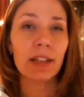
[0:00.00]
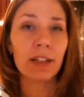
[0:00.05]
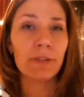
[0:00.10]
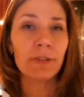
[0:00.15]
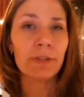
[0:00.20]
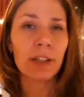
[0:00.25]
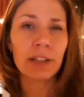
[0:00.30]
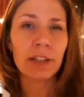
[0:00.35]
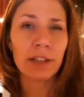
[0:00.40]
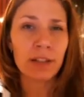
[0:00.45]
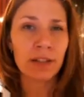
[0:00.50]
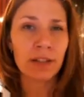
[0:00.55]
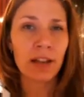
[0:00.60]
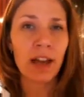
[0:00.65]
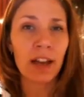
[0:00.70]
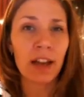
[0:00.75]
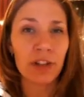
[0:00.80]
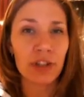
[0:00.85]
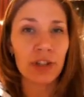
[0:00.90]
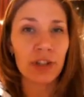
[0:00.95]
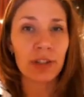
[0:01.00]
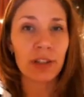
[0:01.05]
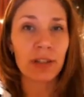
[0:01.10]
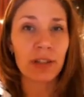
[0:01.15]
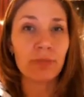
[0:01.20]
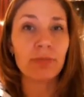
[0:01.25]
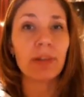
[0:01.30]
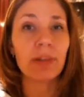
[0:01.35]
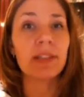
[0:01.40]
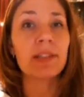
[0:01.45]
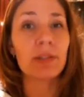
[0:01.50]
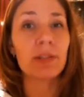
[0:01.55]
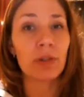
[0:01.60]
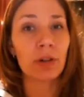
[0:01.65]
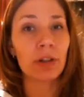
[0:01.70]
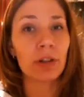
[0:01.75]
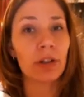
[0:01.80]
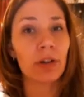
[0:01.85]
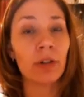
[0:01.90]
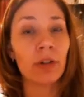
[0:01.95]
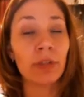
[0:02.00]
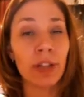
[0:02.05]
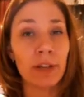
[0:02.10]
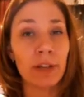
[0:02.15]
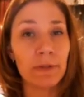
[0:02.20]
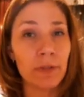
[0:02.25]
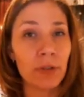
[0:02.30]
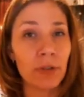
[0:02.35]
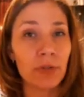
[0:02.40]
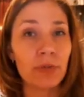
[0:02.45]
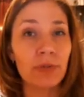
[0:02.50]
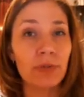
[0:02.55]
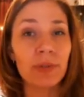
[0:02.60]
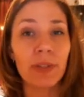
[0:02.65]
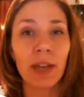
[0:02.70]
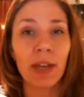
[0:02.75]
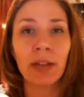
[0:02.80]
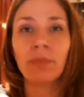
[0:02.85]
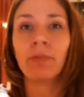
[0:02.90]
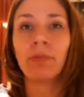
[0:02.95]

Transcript: if they didn't actually restock on their fuels and